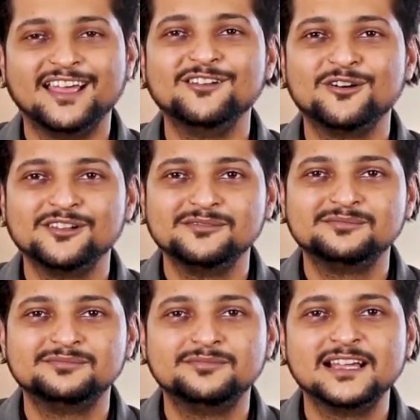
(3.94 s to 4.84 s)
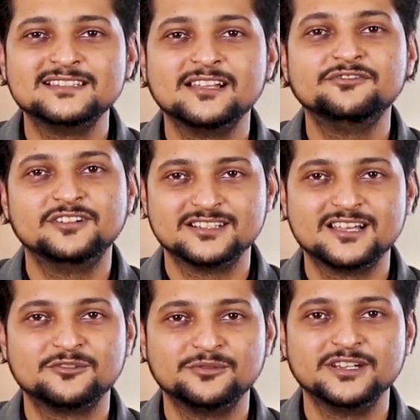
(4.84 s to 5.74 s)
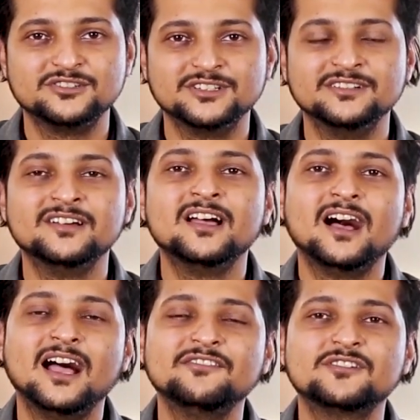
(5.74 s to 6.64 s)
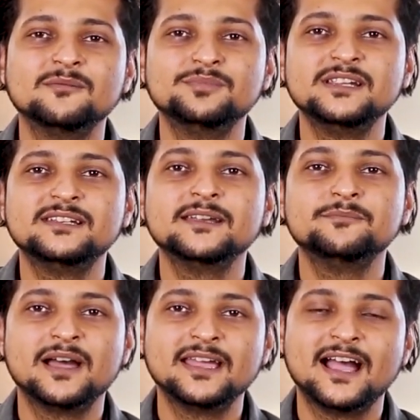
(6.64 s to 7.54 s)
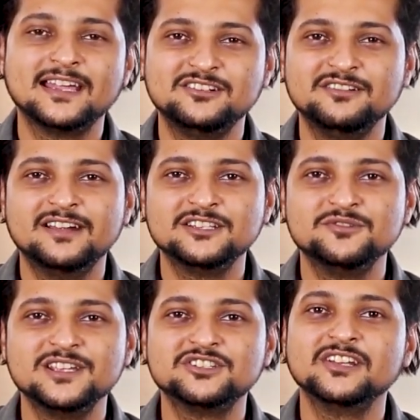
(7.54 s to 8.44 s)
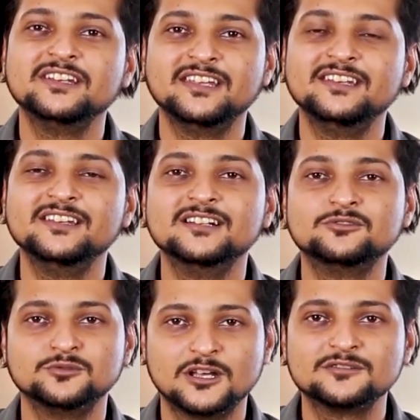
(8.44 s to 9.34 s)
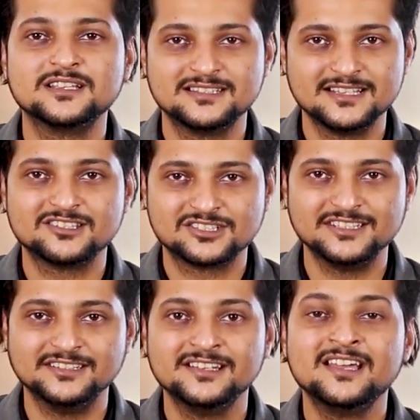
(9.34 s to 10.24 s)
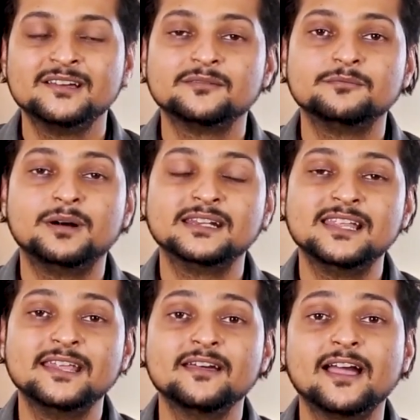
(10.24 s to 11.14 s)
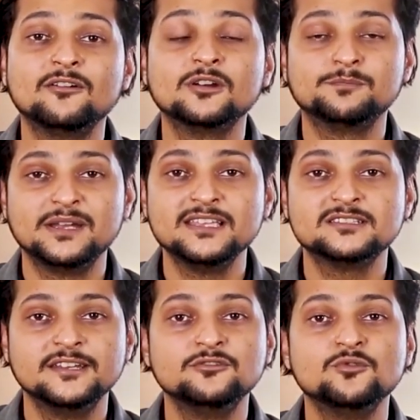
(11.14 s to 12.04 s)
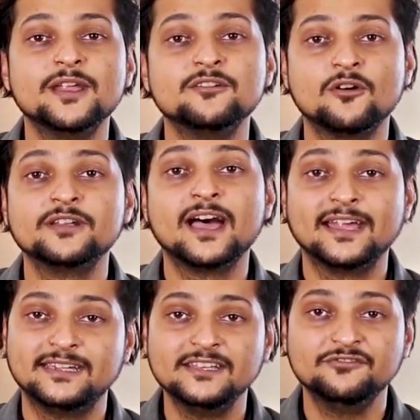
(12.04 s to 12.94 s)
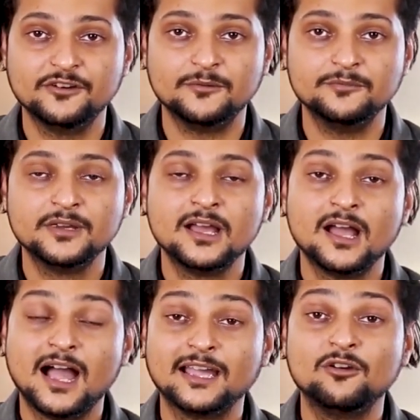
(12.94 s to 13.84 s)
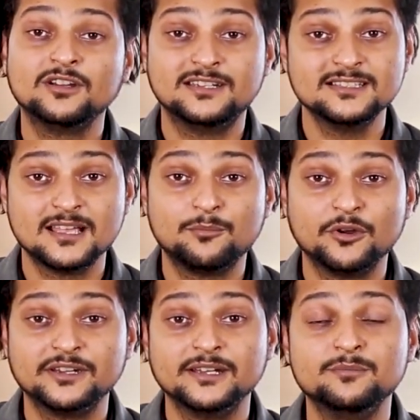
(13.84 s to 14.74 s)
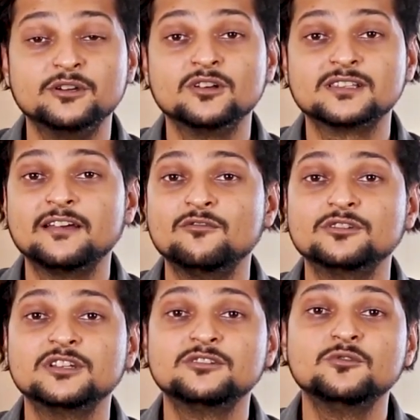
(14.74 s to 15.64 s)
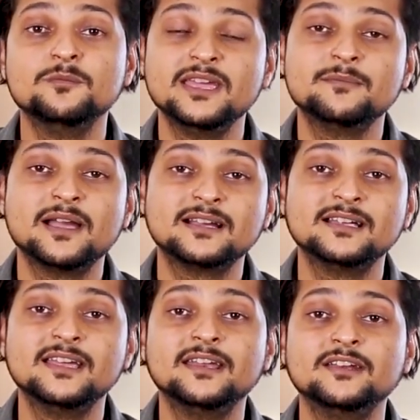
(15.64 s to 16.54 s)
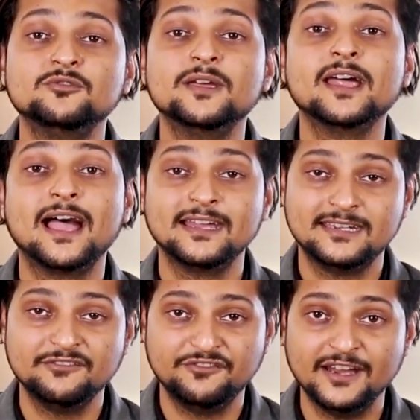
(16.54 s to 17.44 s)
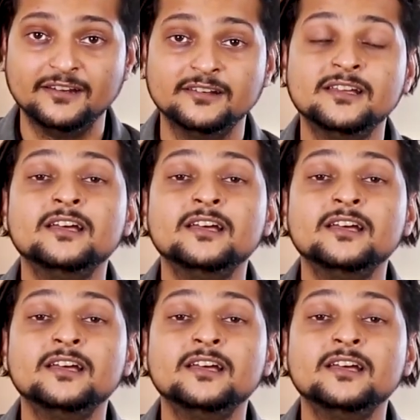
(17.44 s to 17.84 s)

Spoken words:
Hello all, myself Raza Qureshi. I've completed my IT graduation in year 2016, but then I got placed into a non-IT firm. I got disappointed because I wanted to make my career into an IT field.